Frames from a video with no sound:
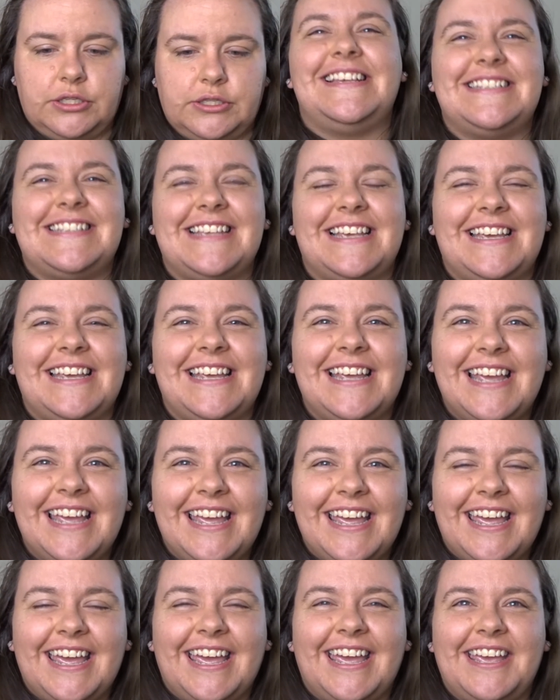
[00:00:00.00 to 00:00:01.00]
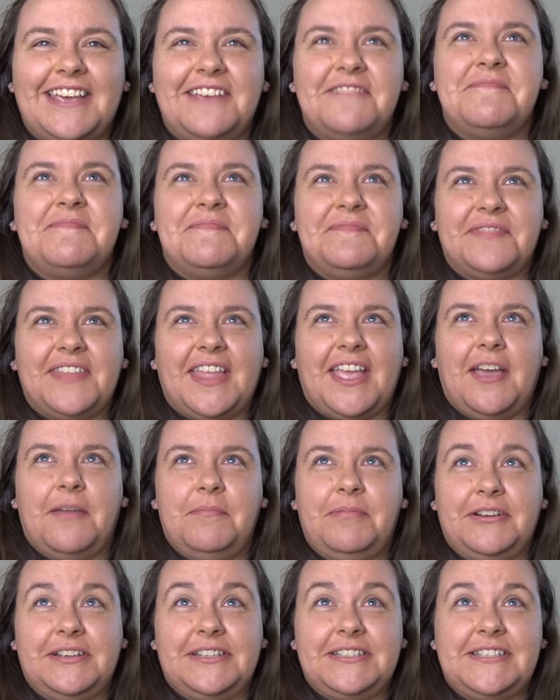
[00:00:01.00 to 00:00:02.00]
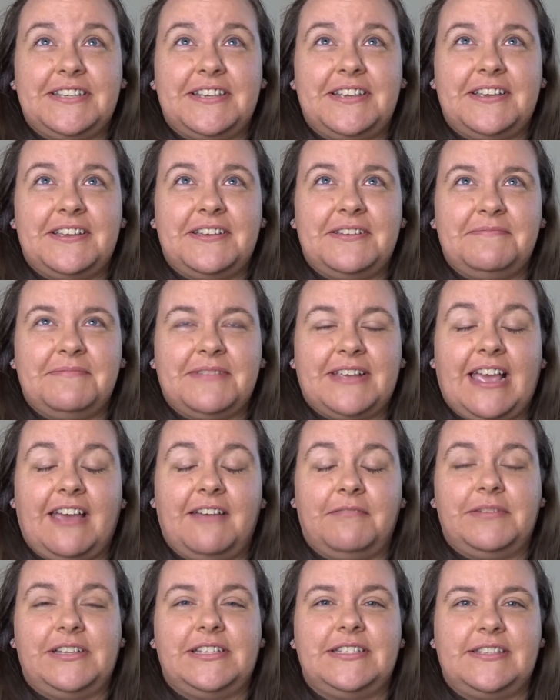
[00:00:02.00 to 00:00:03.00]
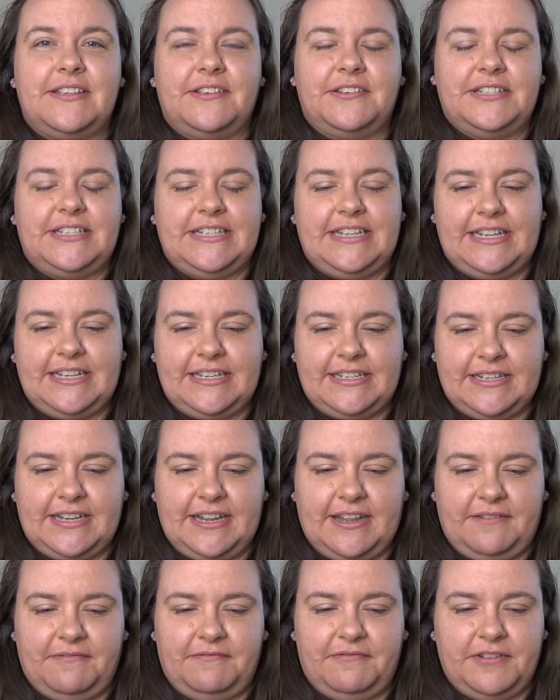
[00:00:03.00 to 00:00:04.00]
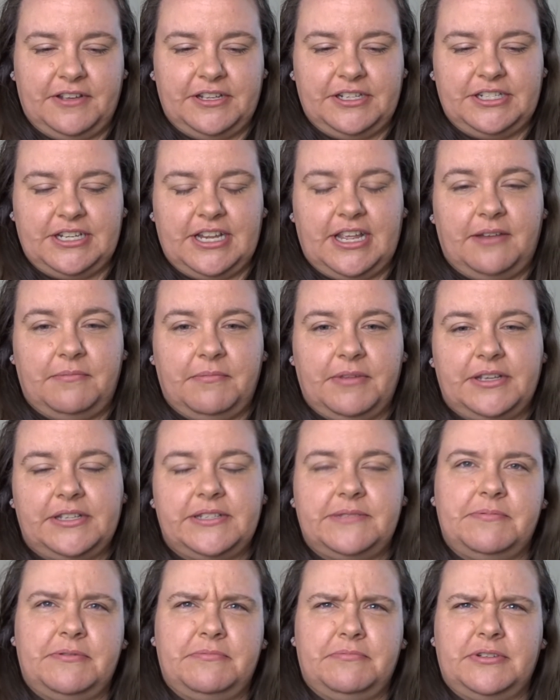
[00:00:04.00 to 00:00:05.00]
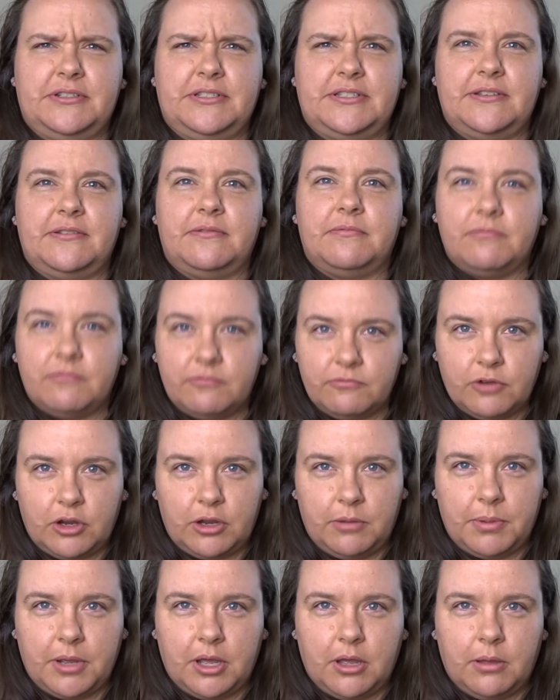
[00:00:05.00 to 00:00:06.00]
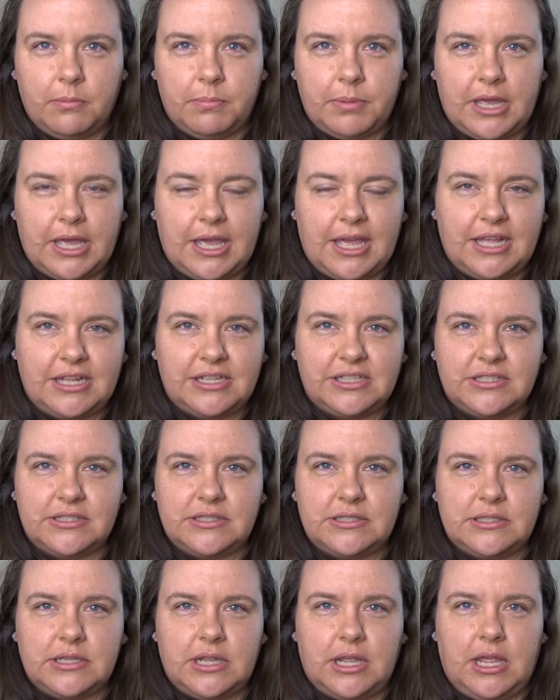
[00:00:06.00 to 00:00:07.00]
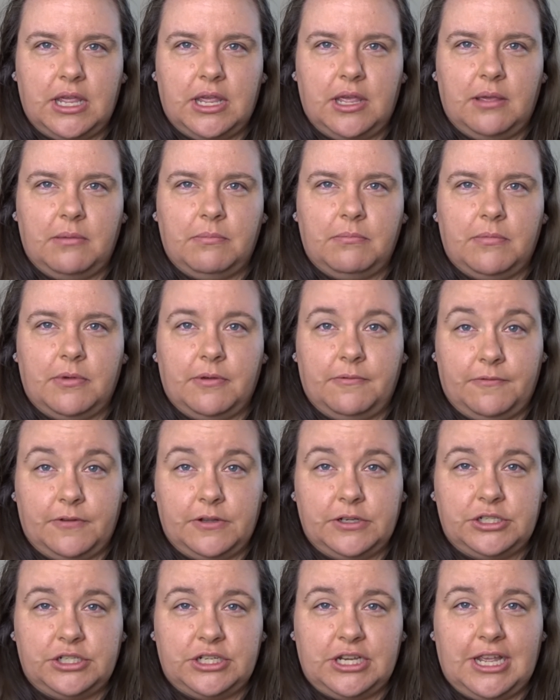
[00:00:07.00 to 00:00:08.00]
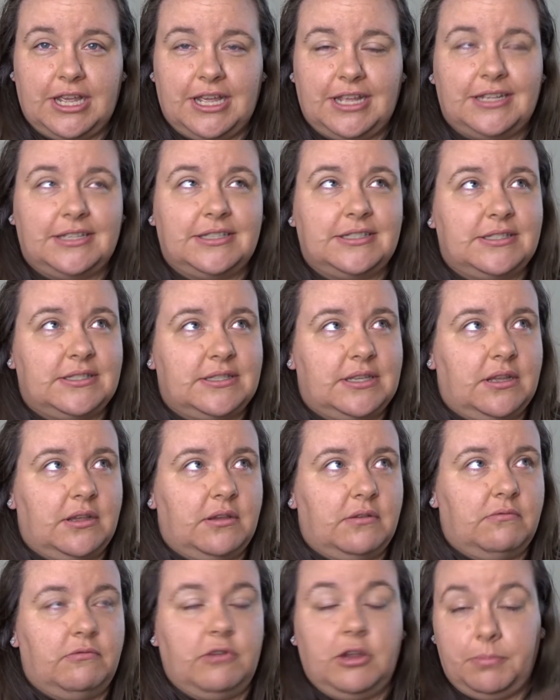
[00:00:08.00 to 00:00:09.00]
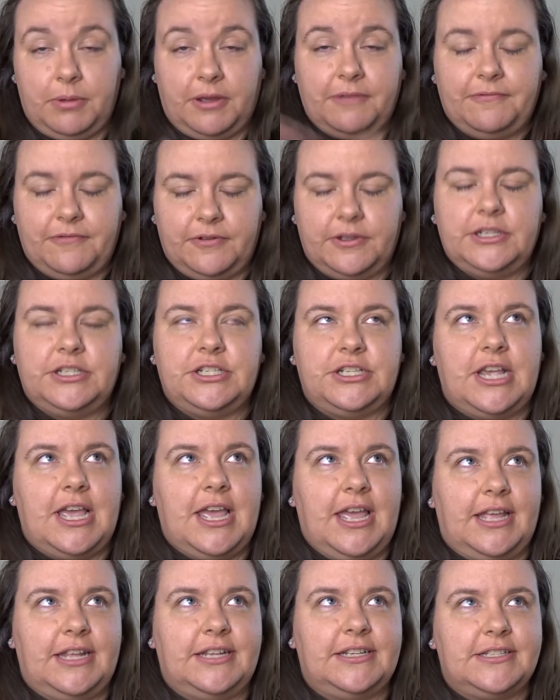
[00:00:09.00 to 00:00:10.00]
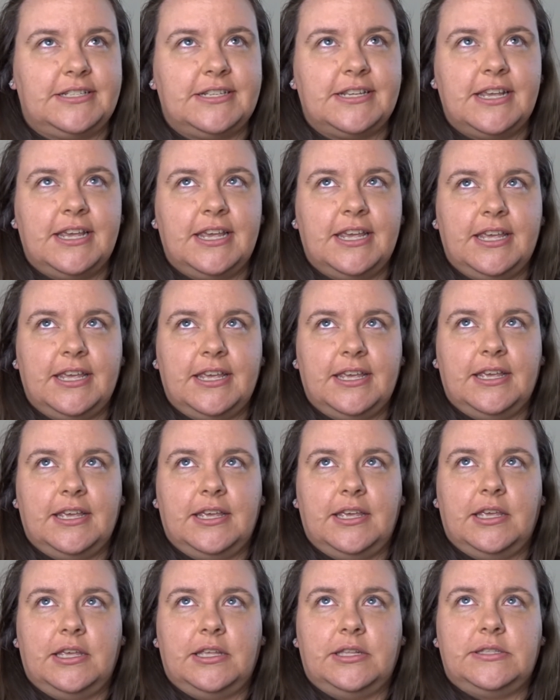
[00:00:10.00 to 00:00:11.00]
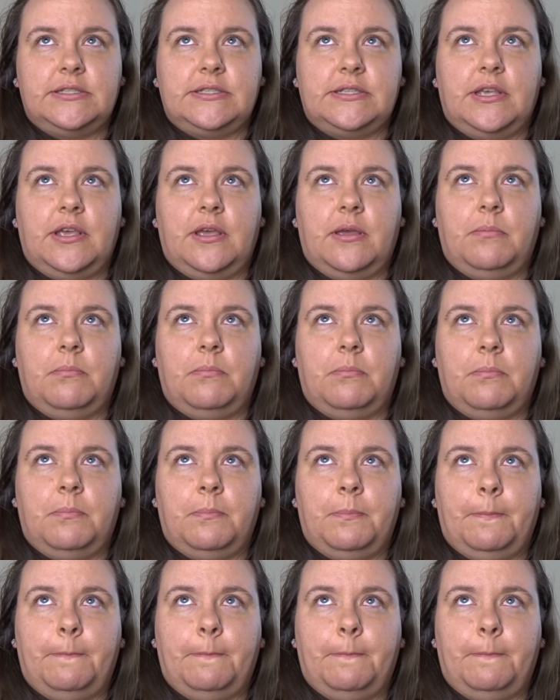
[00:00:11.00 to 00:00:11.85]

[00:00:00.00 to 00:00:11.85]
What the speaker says: So I bought some caramel salted fudge, and my husband bought some rhubarb and fudge, and rhubarb fudge, and some,